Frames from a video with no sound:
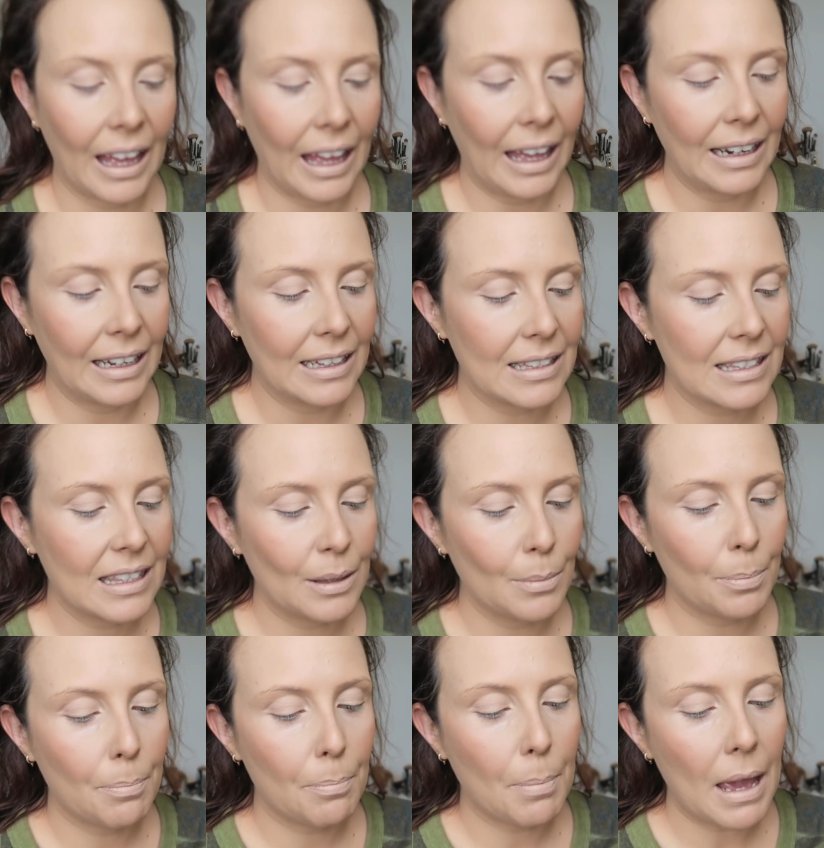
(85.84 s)
and it's the
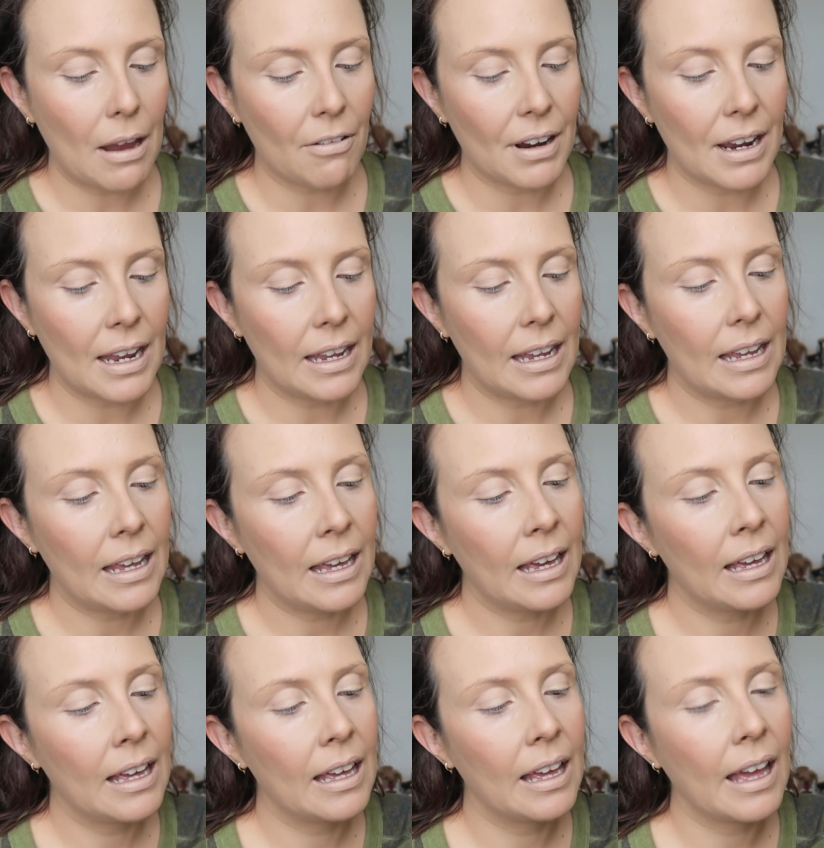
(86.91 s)
Berry
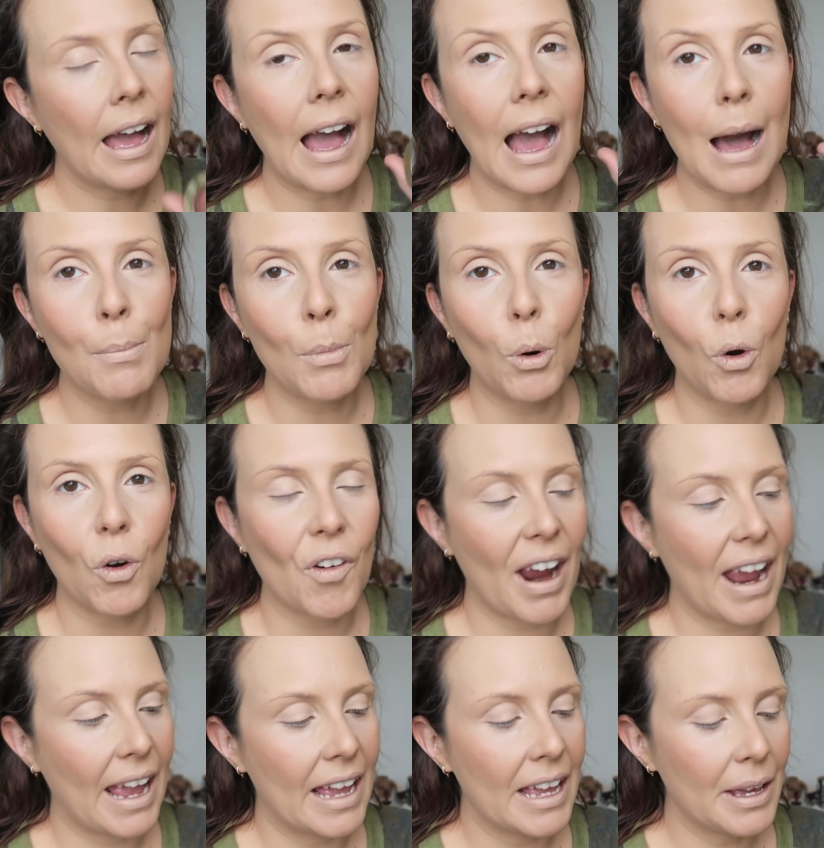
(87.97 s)
Amore
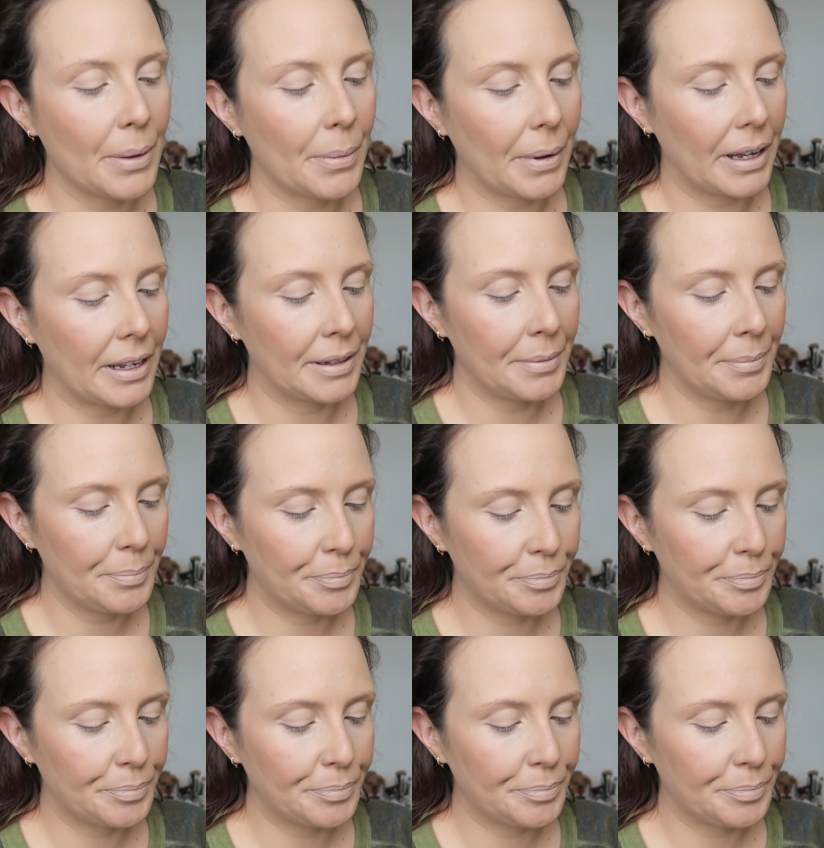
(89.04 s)
one.